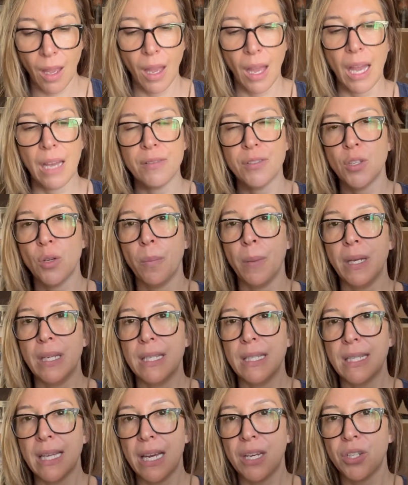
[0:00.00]
I have so many
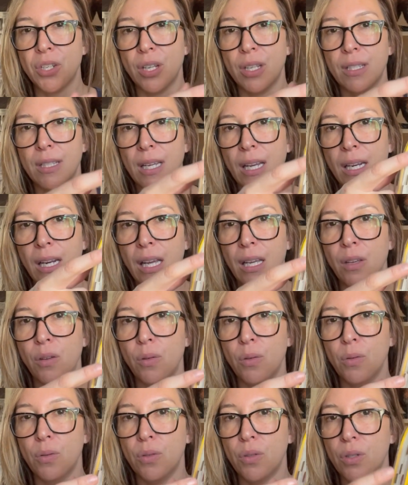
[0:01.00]
sections and I
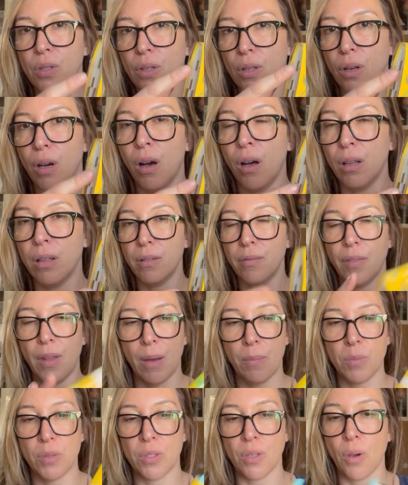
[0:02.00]
use all
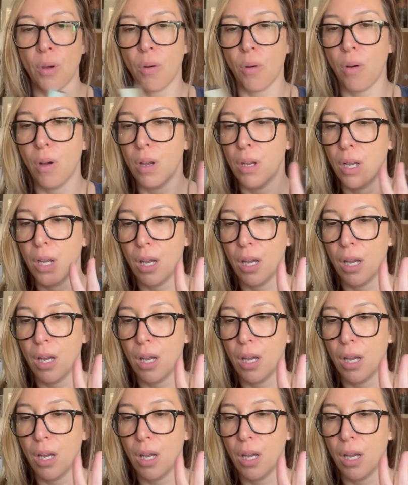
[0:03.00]
them, so